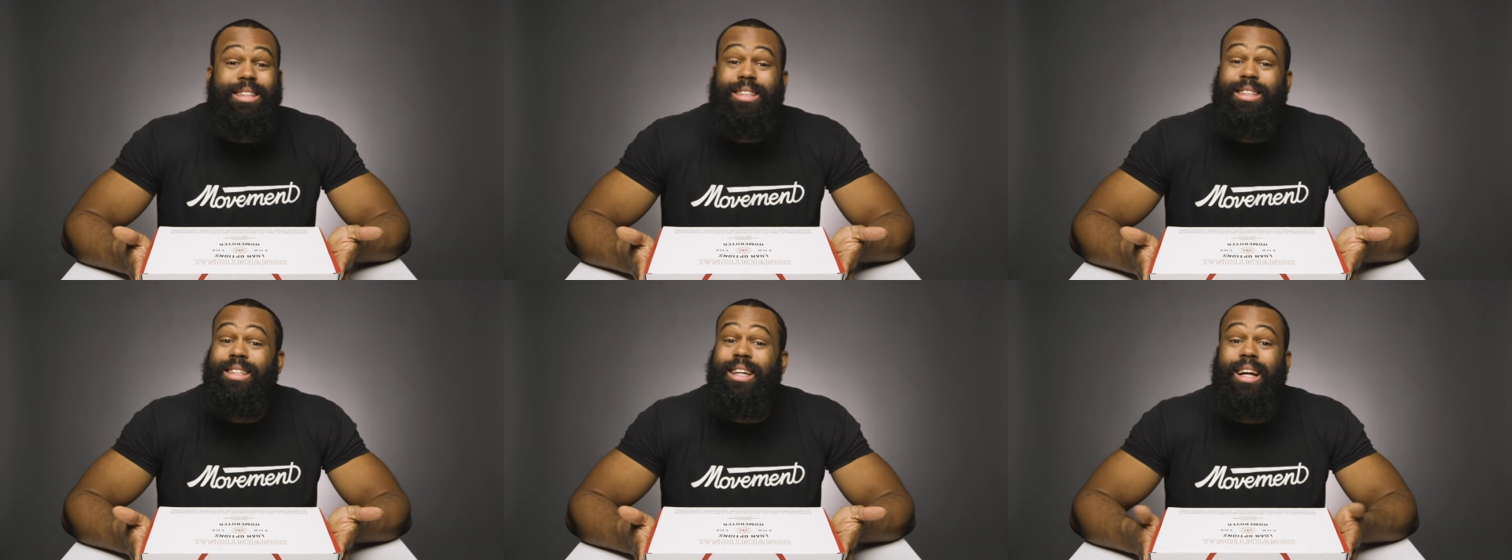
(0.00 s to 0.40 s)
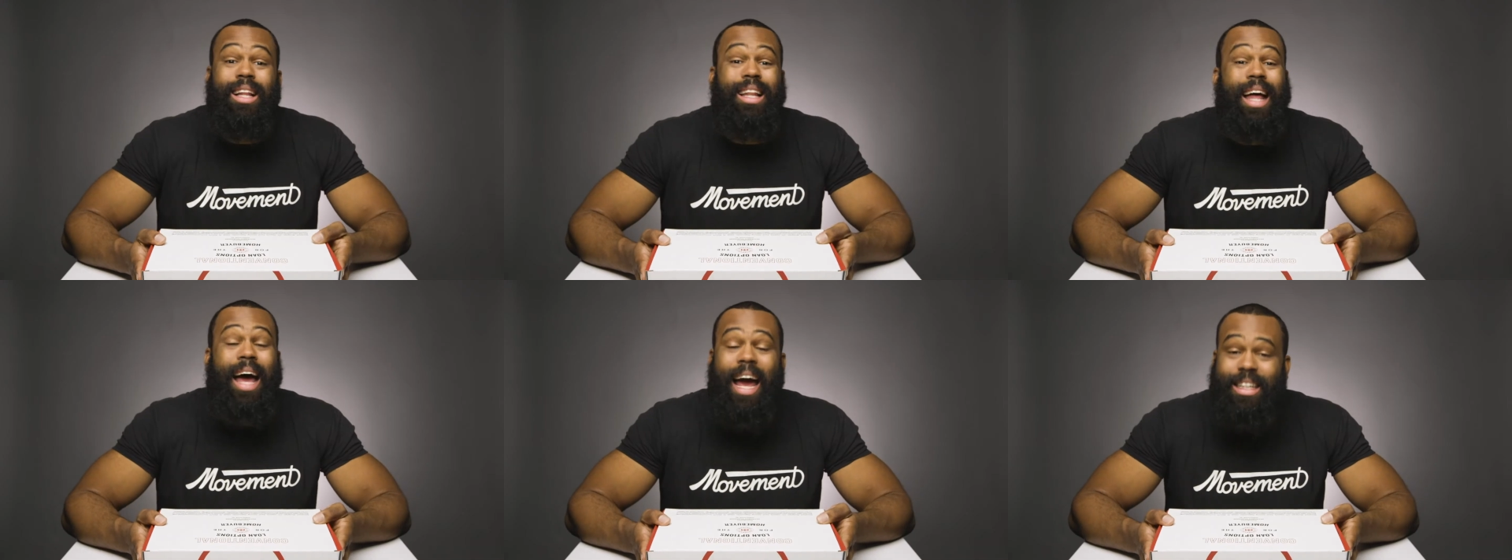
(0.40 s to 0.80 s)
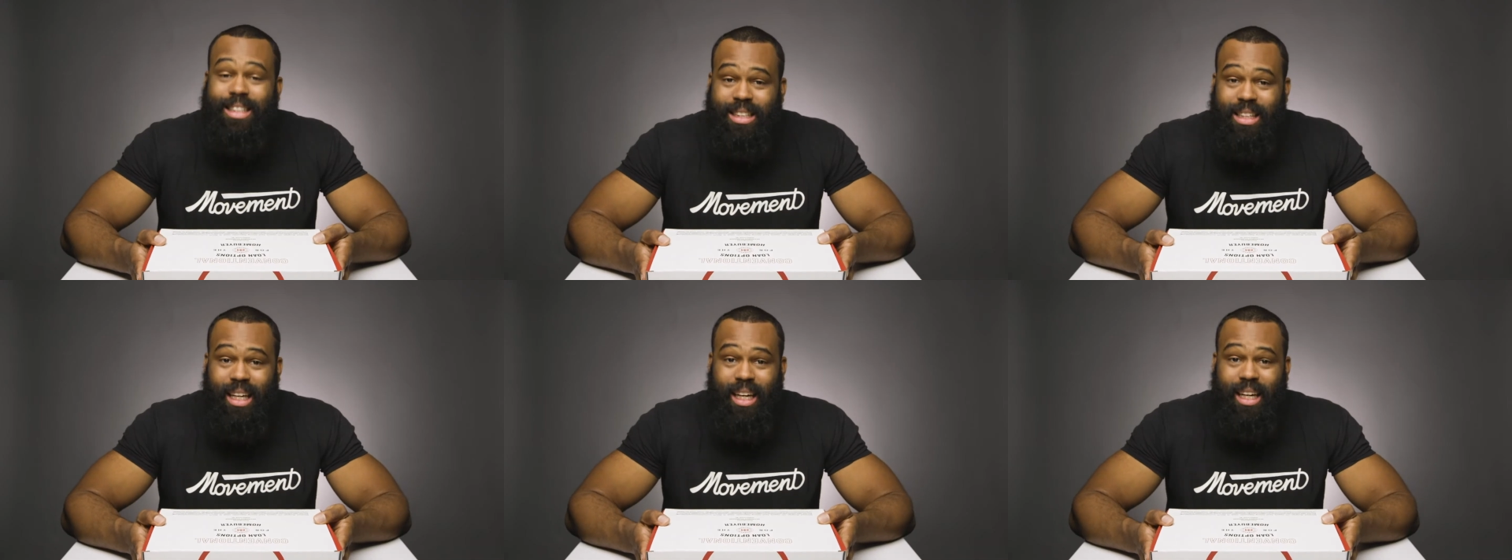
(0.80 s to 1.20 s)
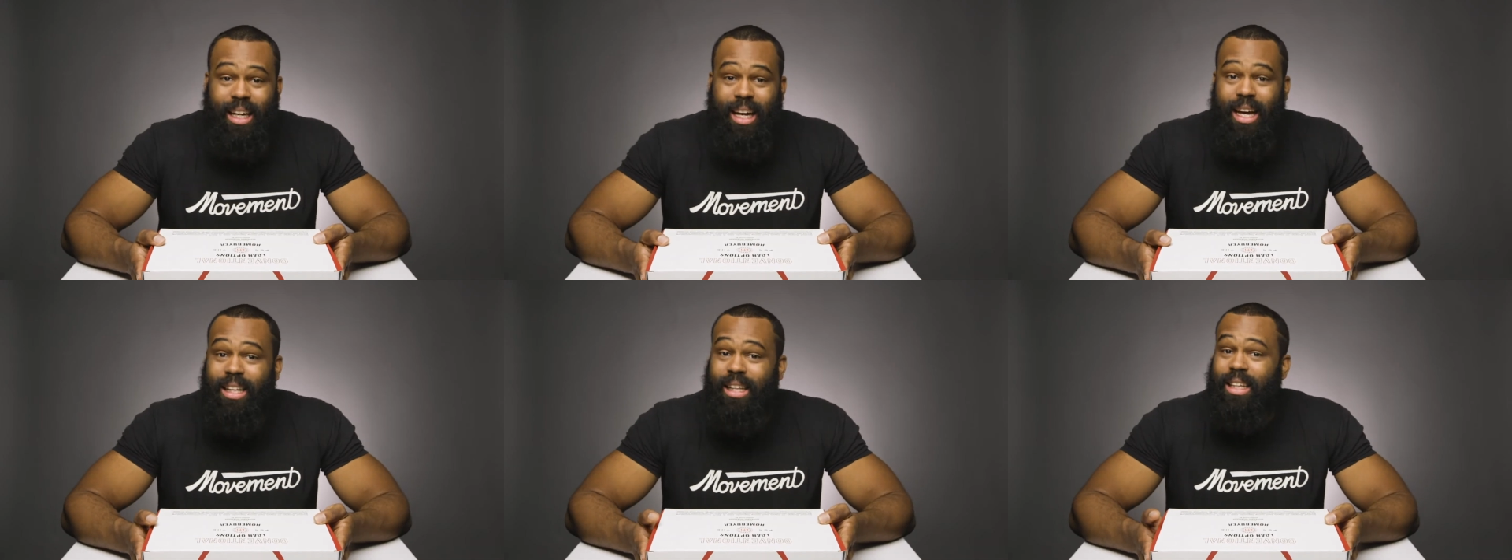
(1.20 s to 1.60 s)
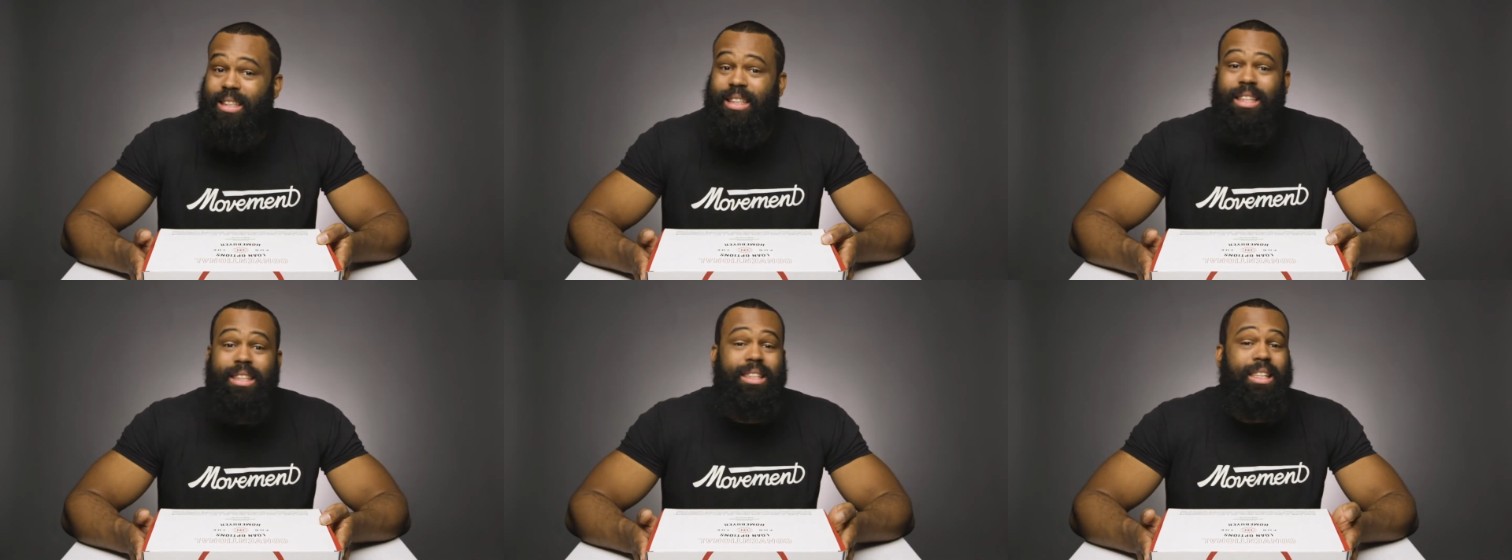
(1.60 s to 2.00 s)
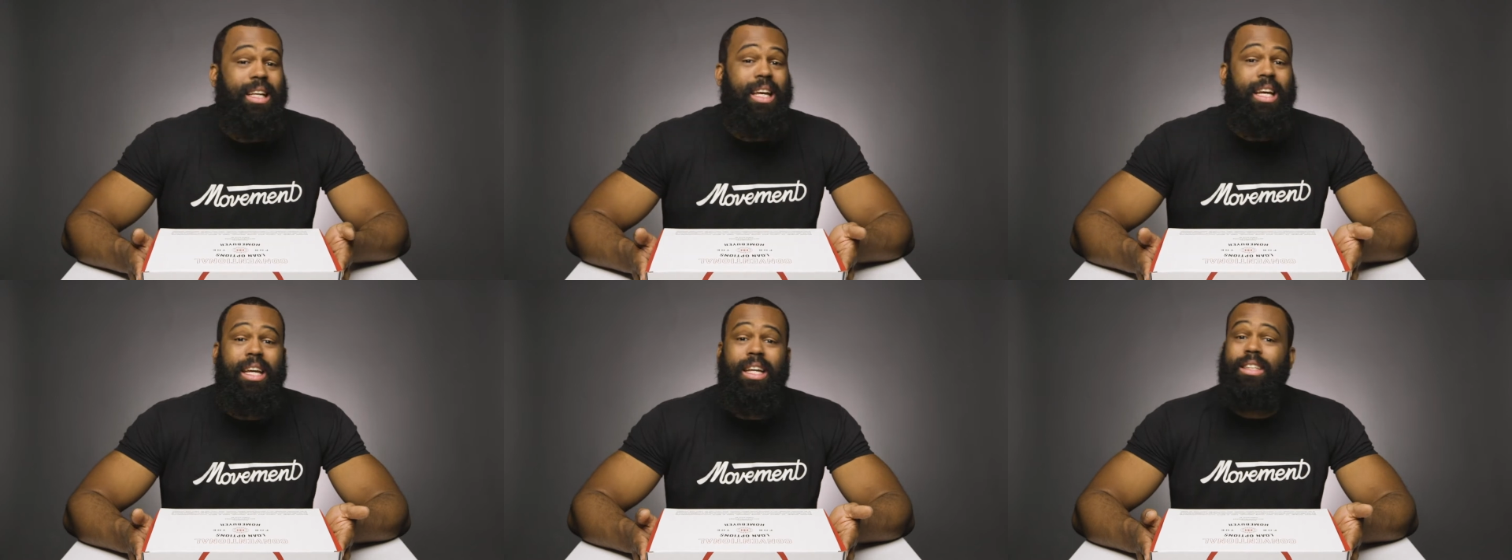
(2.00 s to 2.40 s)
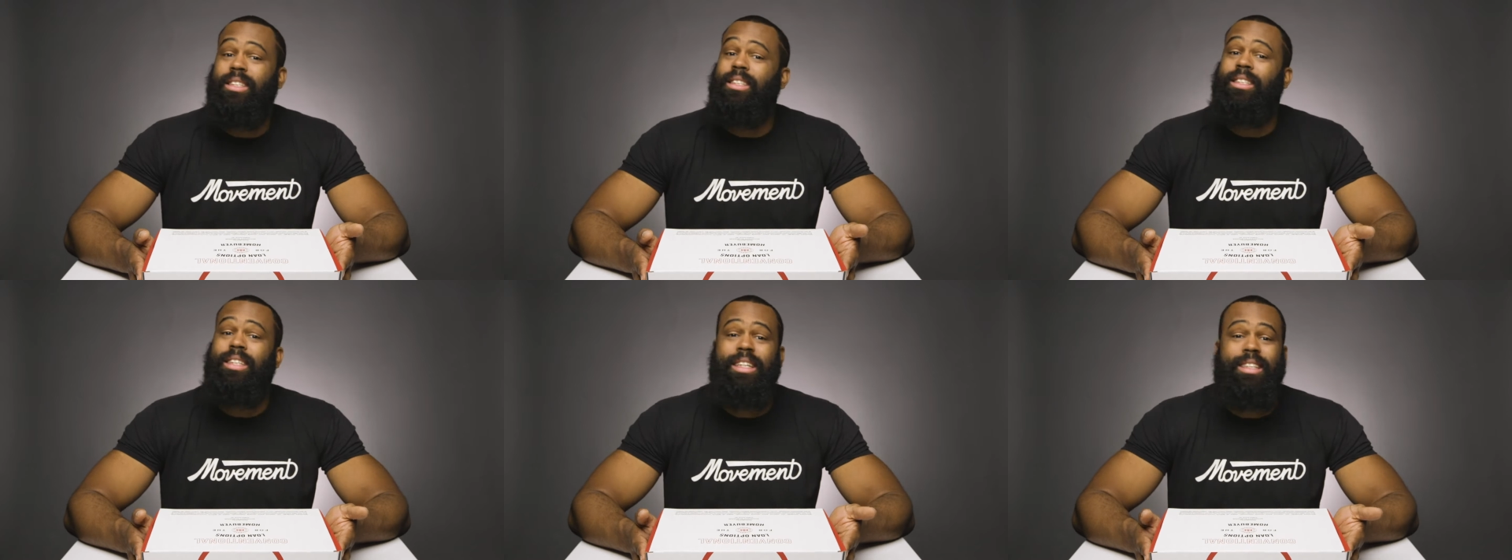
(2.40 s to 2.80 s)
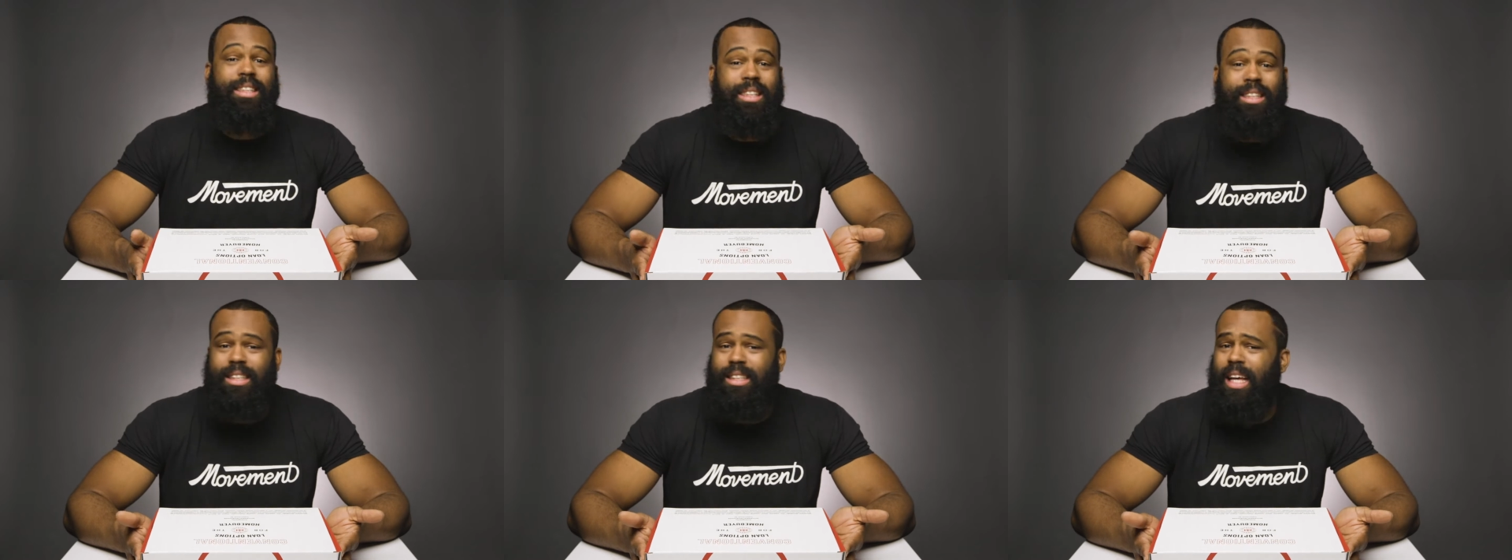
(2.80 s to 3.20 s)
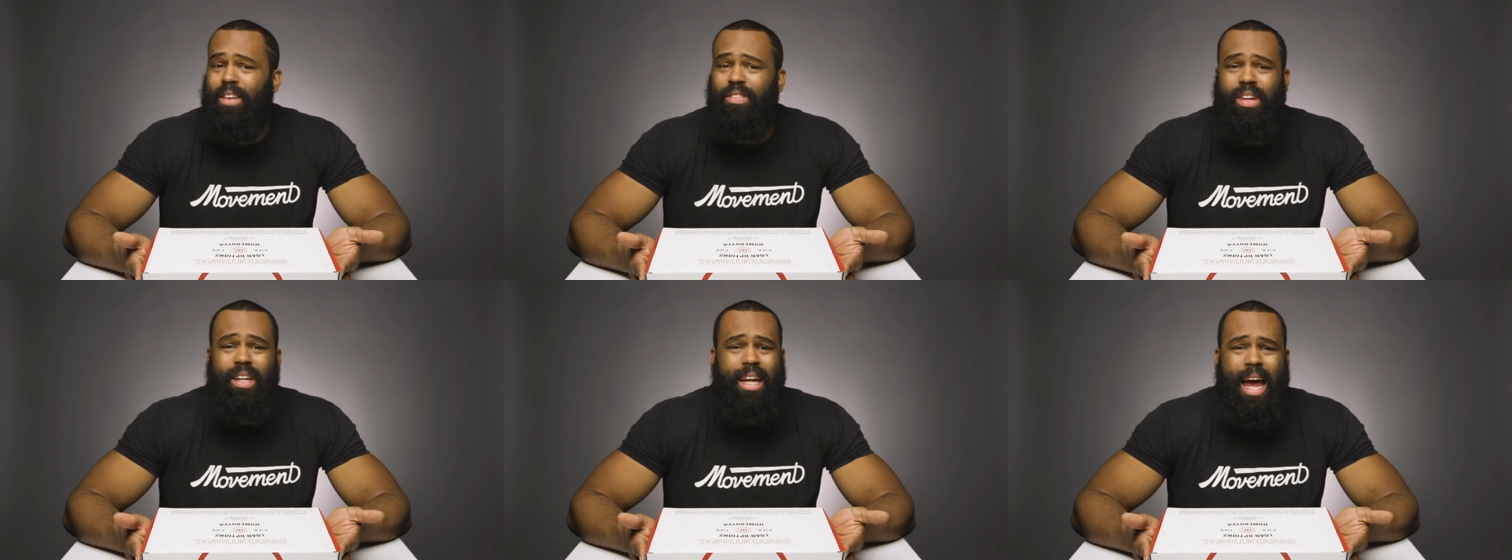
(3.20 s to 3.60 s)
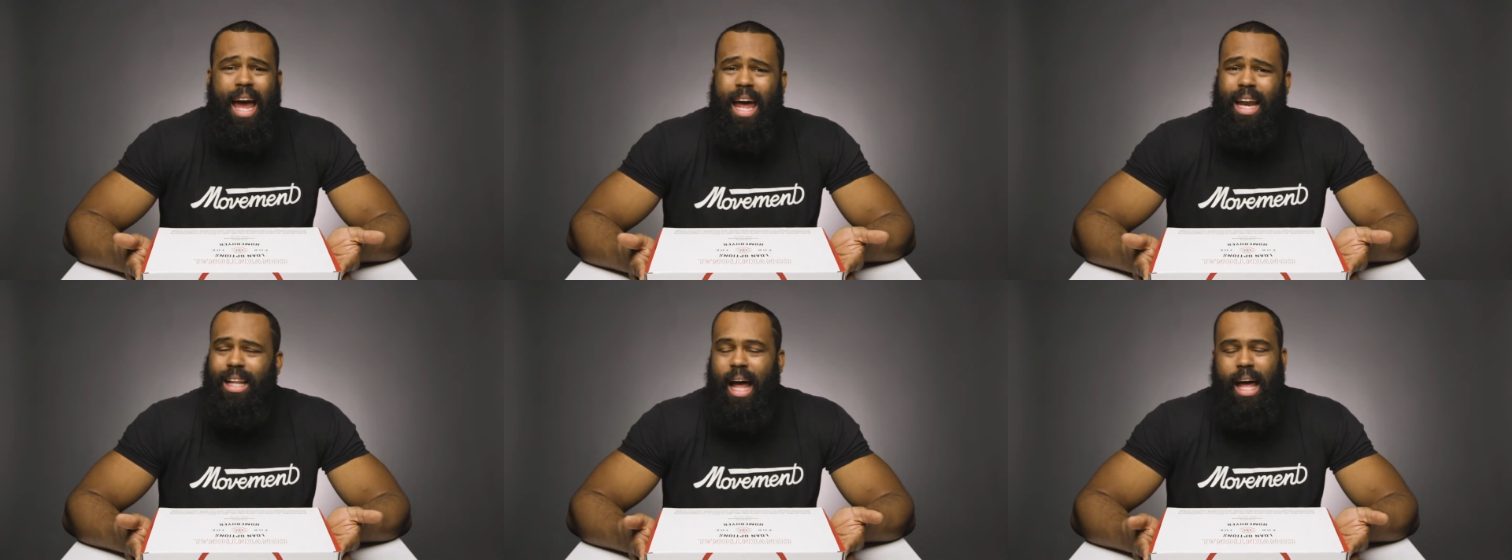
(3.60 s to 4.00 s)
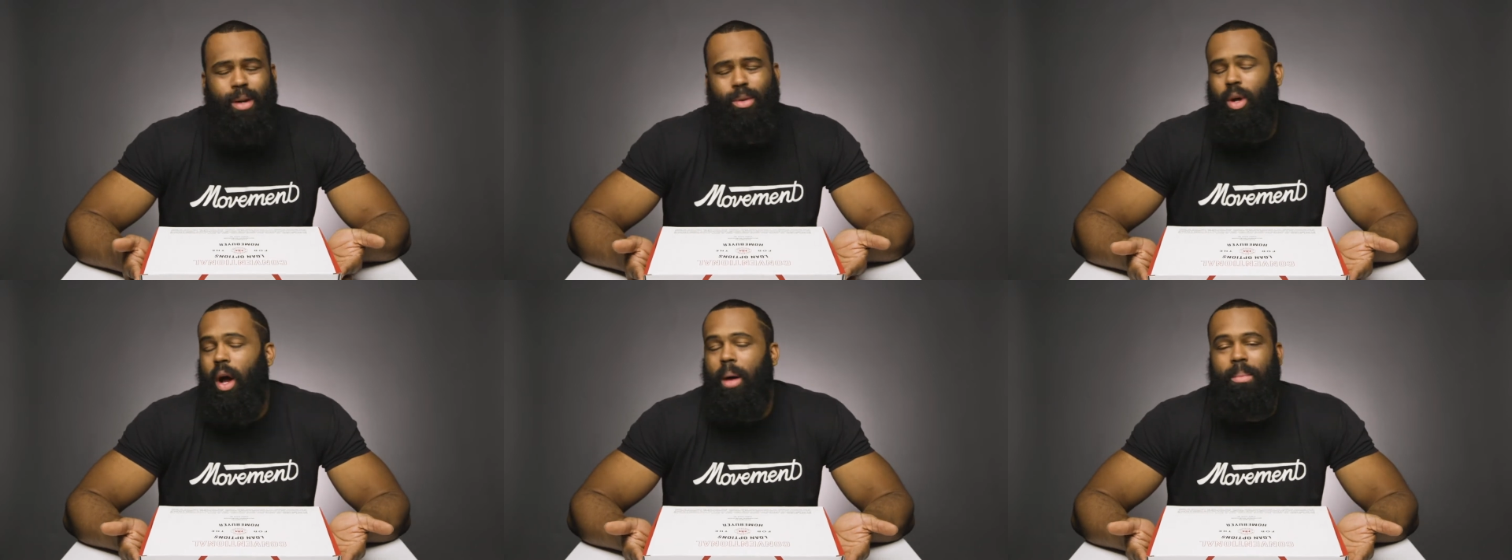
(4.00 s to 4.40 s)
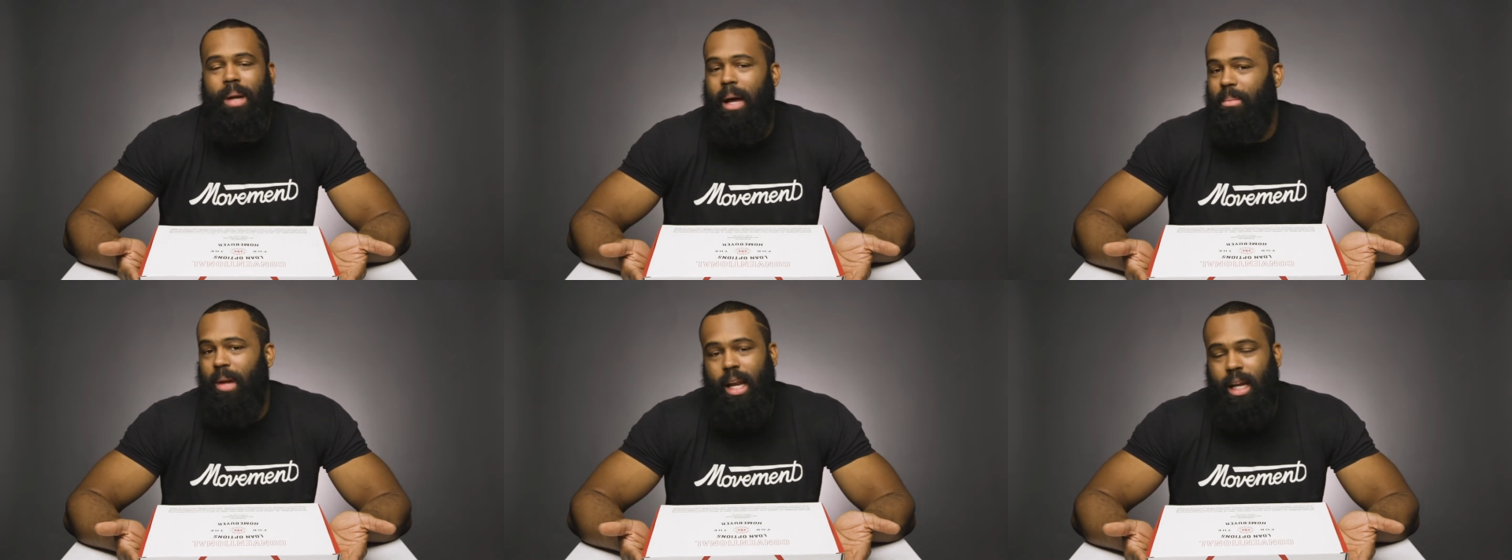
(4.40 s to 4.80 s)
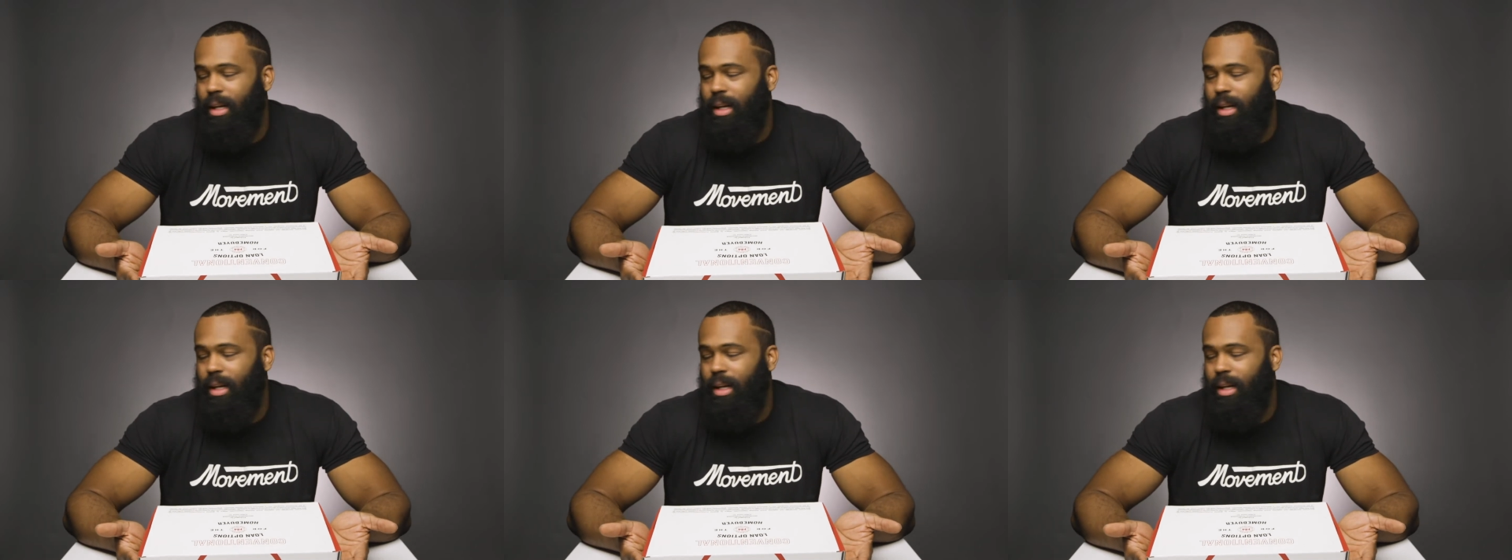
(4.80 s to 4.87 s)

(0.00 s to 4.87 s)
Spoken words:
This is the classic. This is the 67 Cadillac. I don't know, I'm not